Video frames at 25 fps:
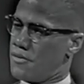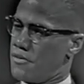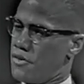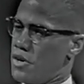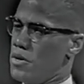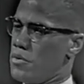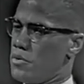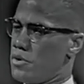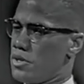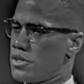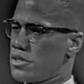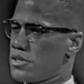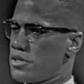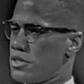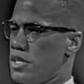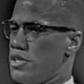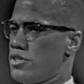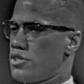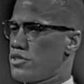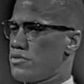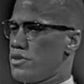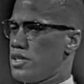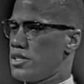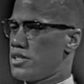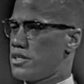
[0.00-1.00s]
if he was
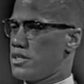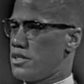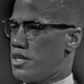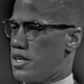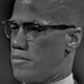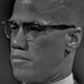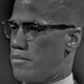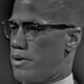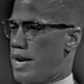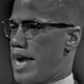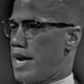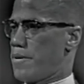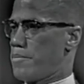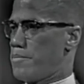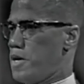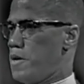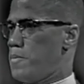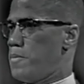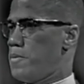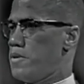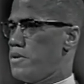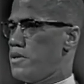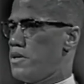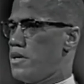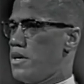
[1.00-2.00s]
interested in black
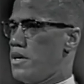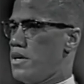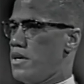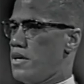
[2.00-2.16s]
people,